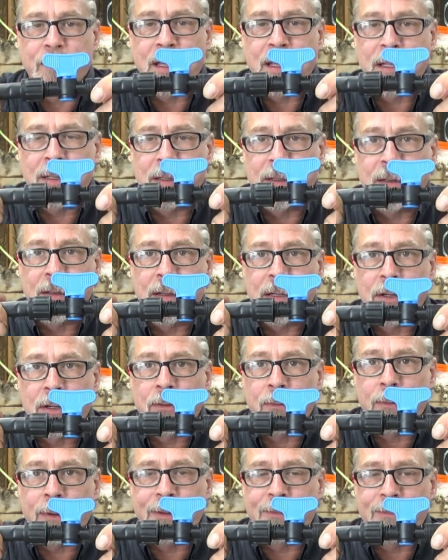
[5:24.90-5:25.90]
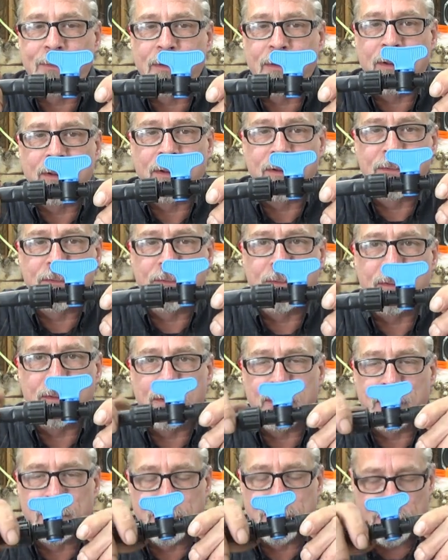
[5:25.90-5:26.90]
and creates a nice
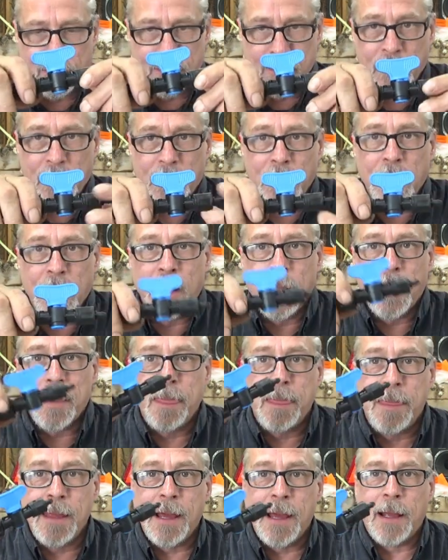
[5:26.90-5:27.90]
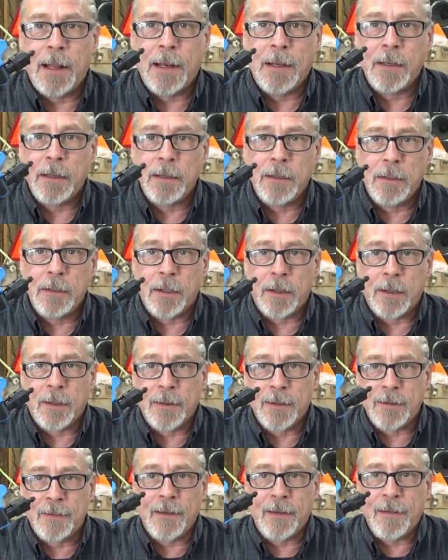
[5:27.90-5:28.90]
seal. Then you're
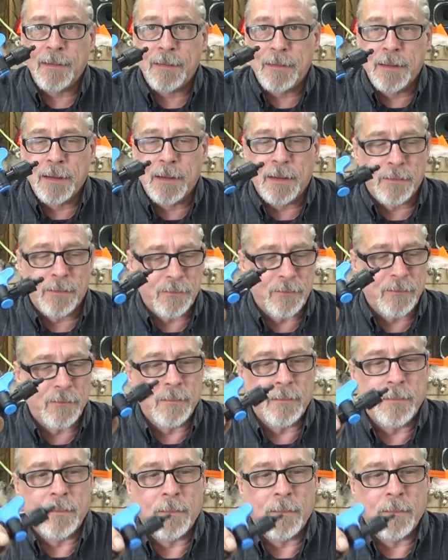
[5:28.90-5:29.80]
going to take this,